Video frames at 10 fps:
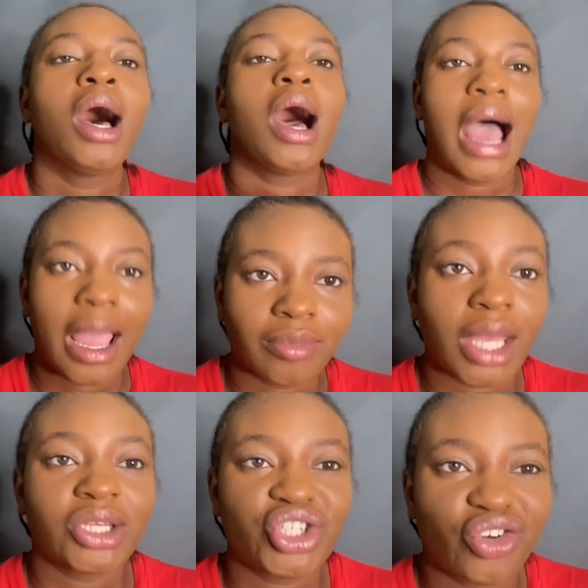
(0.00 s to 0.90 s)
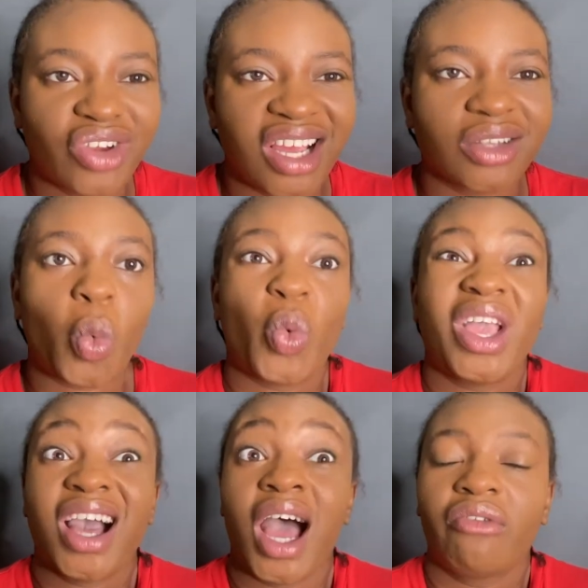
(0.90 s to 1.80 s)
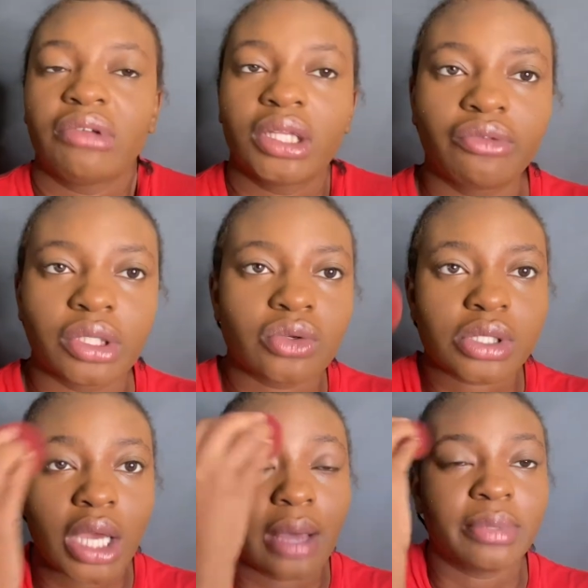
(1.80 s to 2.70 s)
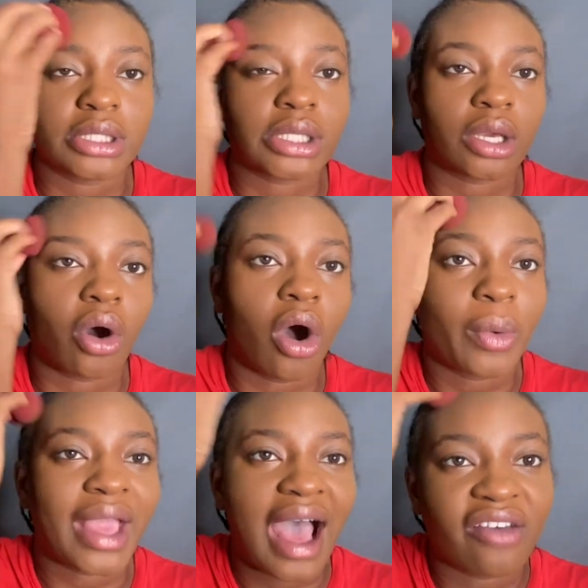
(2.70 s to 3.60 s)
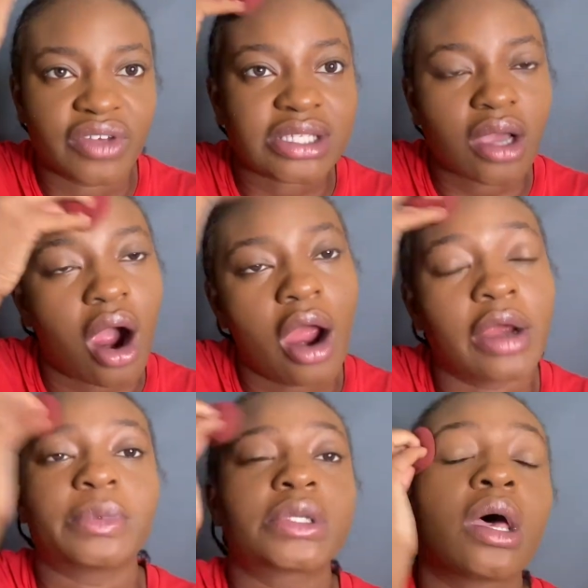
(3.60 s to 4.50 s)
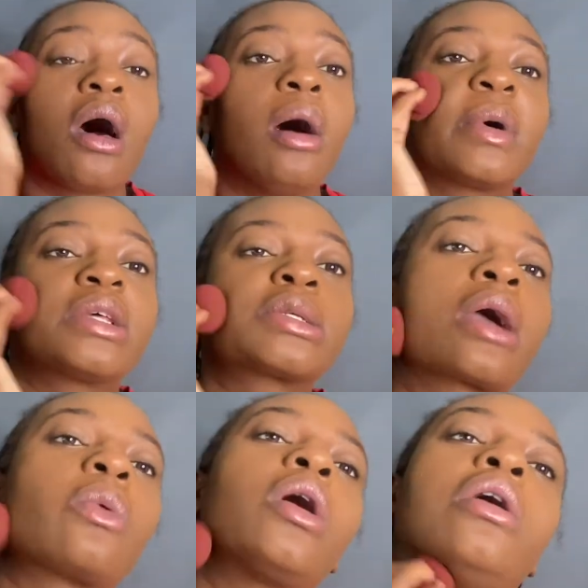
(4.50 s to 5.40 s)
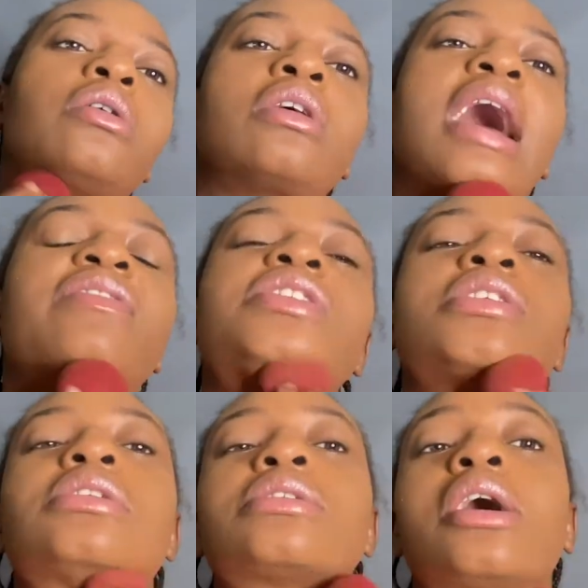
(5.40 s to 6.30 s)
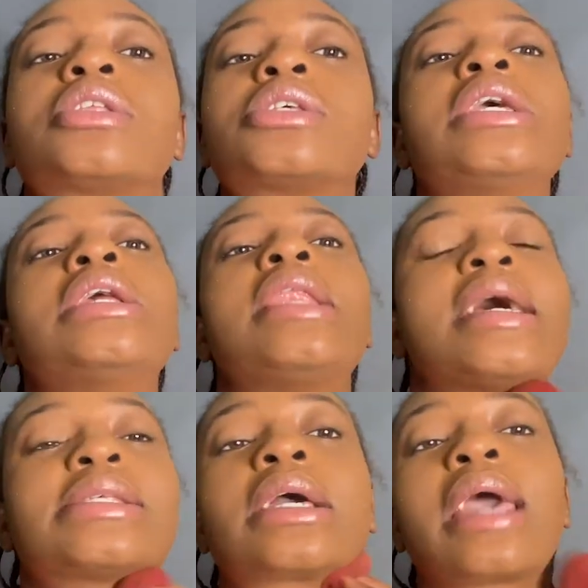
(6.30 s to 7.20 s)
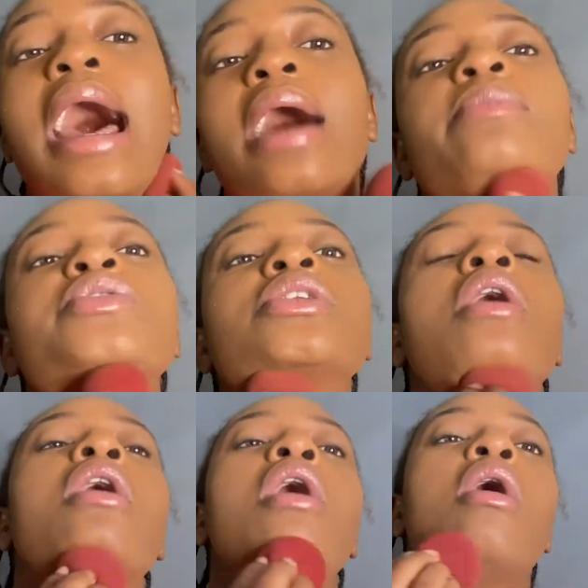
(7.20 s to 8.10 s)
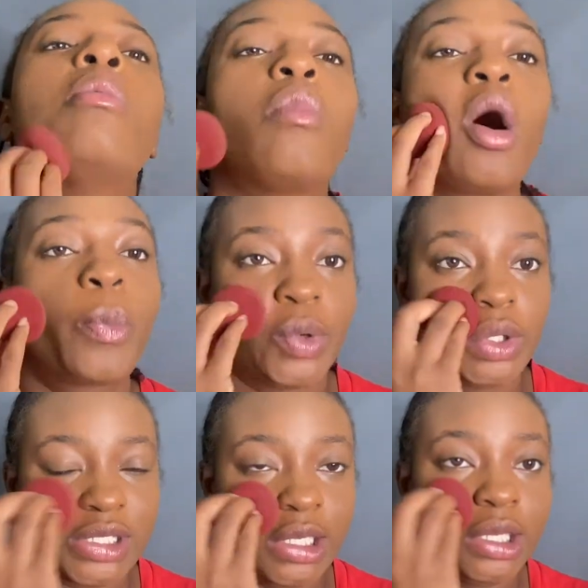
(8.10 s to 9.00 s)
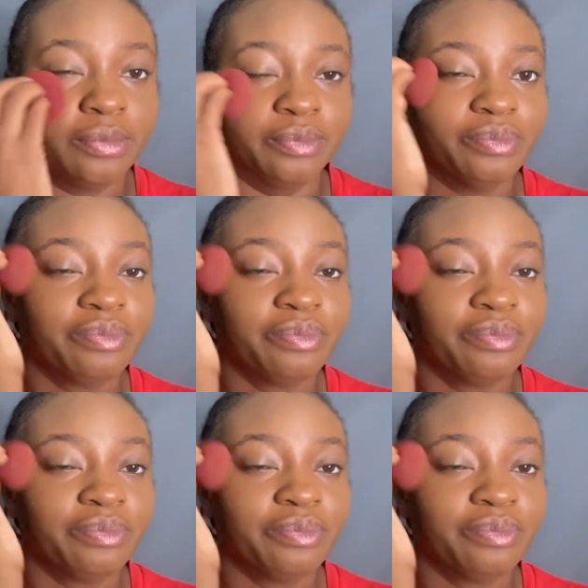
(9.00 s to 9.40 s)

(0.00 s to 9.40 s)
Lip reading: I'm Nigerian. We can't really reduce carb intake. All we have is carbs. But he's like, well, you have to start to eat lesser carbs, more protein,